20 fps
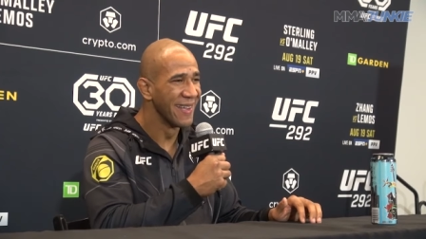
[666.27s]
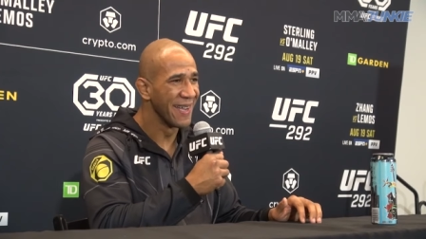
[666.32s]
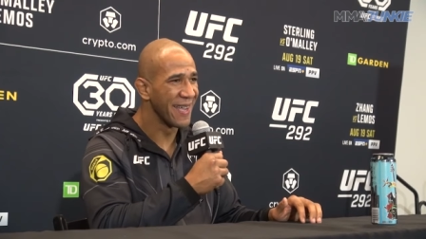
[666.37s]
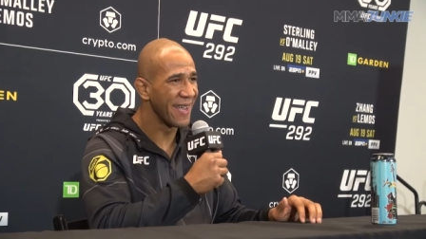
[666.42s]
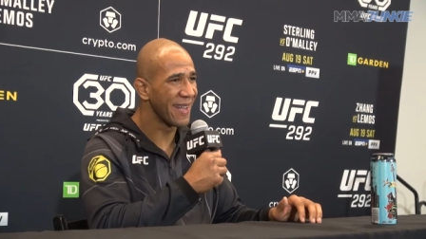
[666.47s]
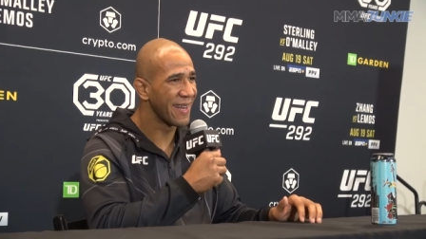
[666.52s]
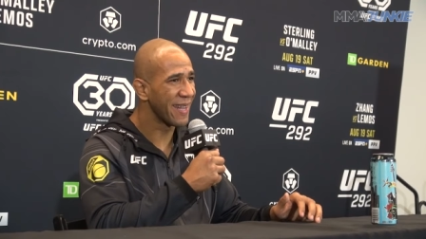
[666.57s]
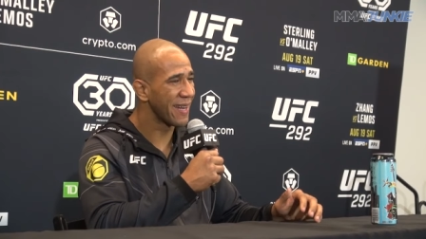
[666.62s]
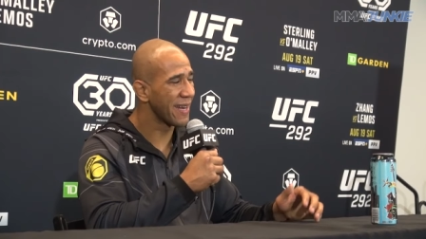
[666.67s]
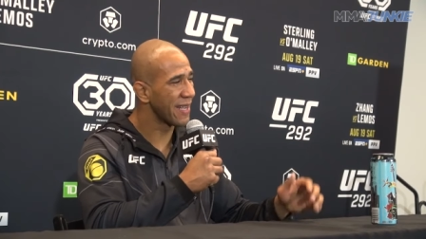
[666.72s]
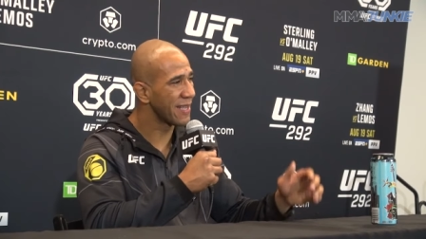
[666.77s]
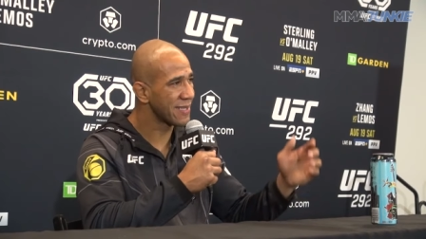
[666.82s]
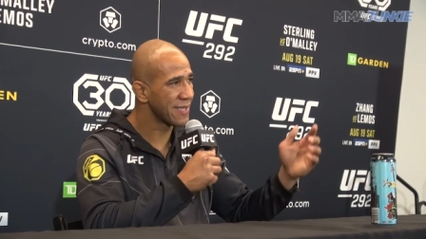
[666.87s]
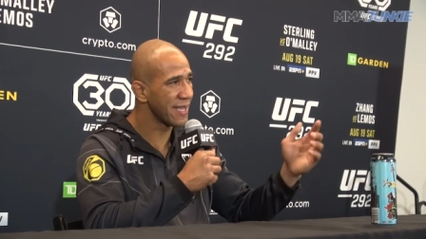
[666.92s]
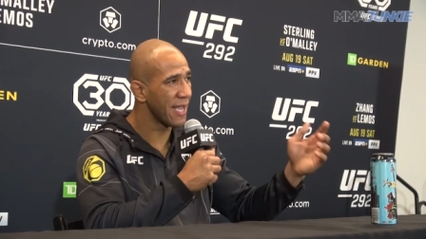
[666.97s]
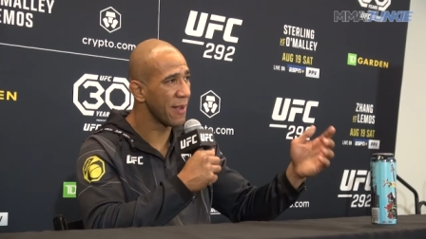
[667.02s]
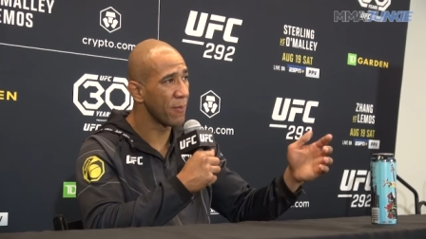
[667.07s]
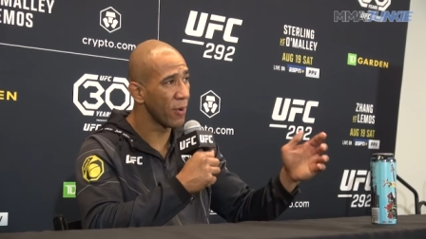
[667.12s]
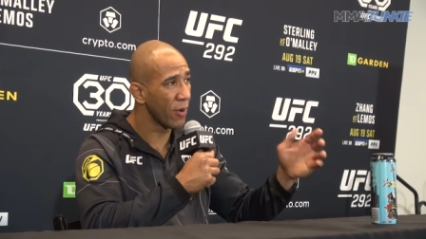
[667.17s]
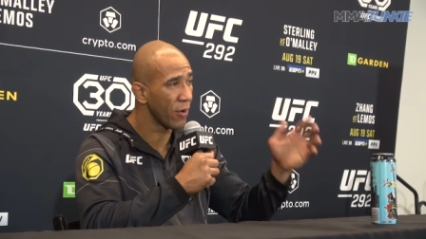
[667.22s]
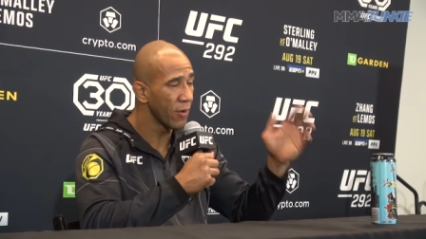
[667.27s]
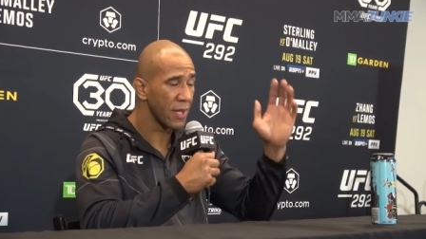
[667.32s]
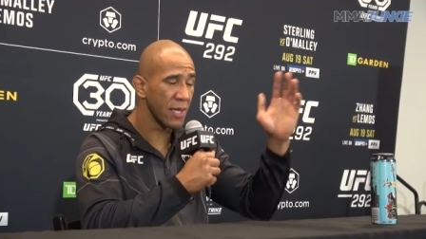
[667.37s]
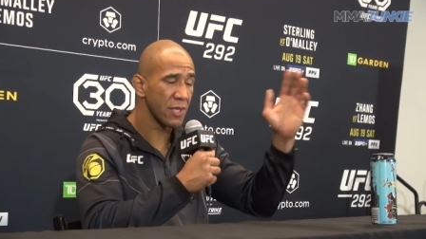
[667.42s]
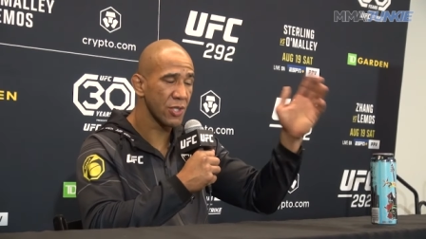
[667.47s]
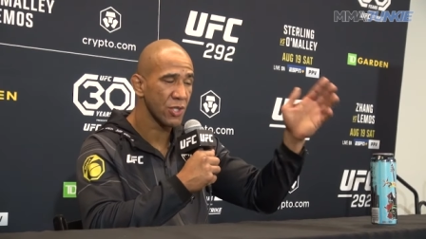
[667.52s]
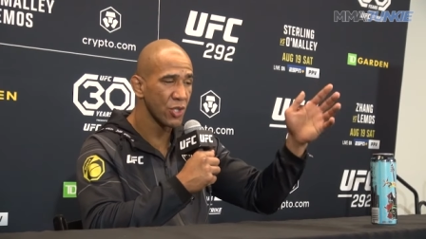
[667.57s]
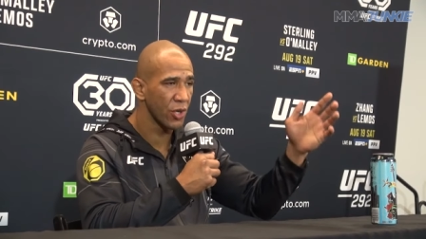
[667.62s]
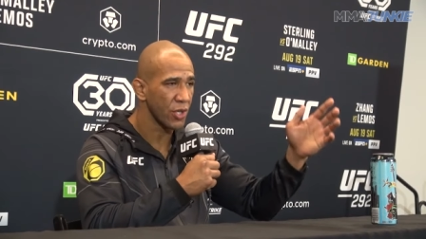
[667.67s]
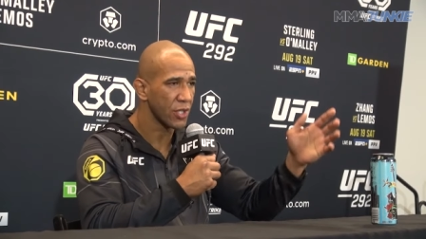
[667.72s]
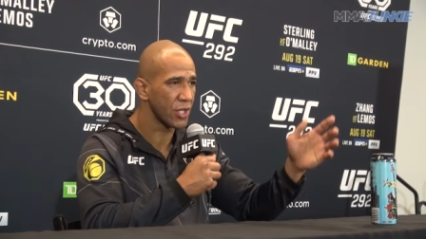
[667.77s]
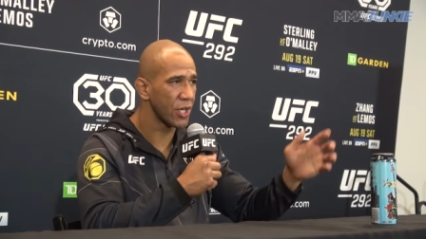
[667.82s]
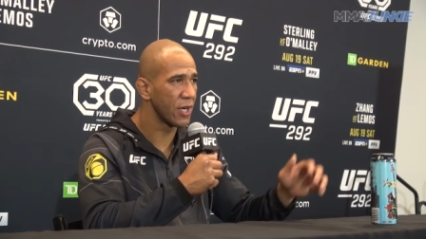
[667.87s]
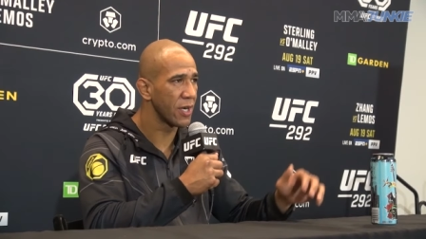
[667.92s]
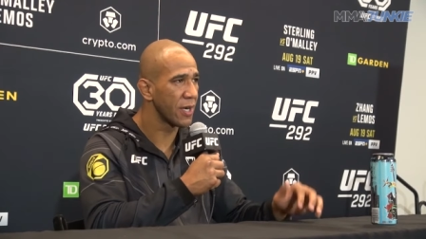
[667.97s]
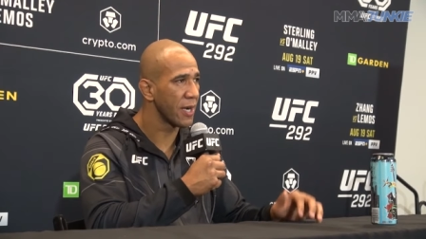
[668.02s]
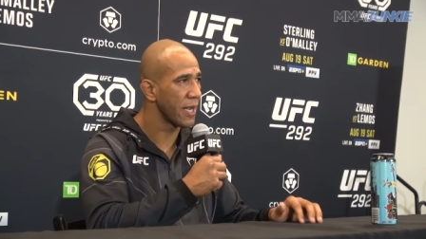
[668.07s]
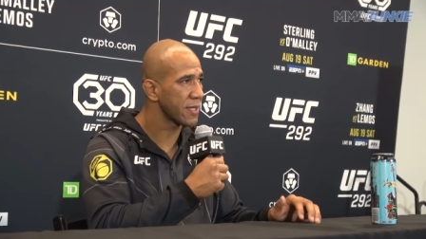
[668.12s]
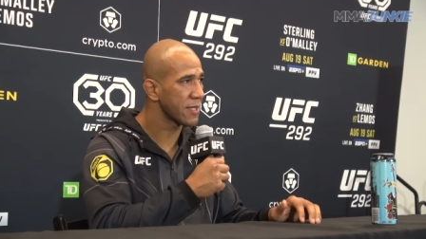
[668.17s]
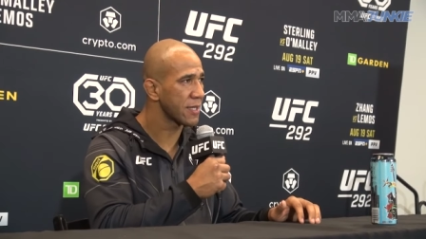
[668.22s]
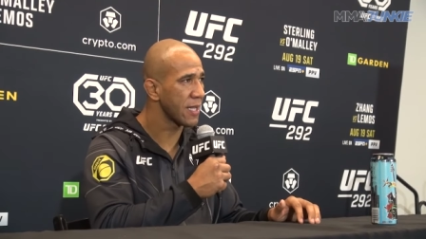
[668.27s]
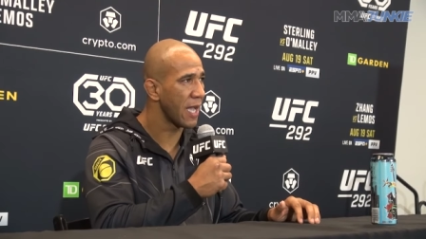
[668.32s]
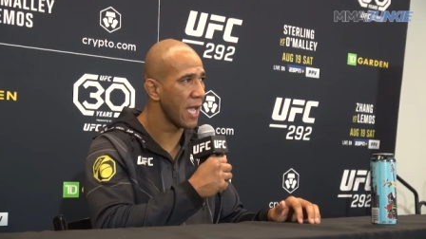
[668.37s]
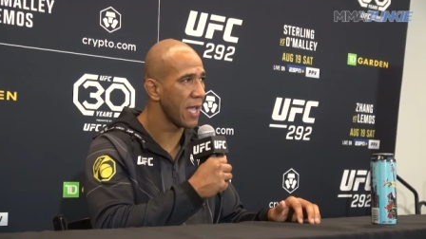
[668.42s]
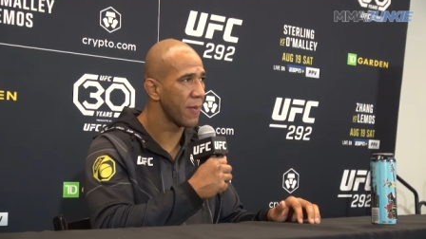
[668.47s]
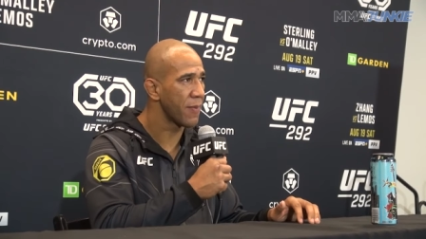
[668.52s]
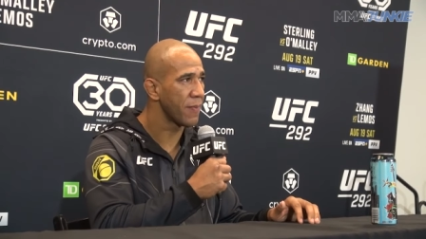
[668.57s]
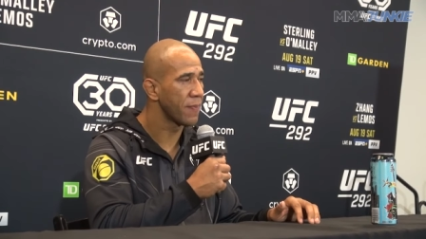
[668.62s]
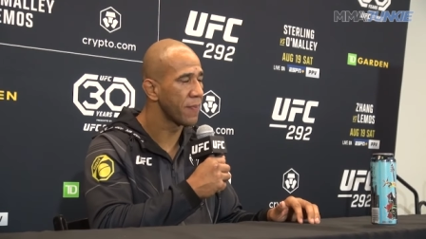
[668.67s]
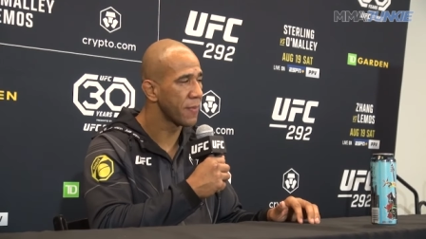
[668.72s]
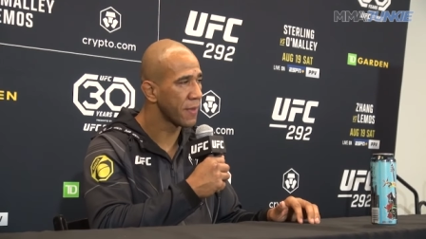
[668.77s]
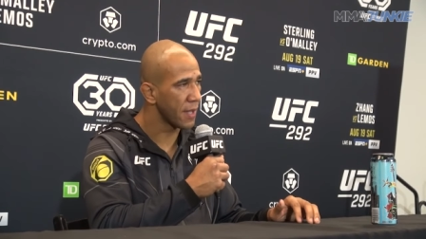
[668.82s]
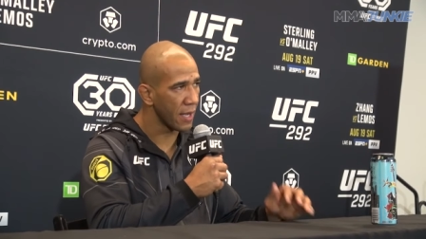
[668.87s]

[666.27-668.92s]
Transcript: And then I said, bro, it's your turn next time.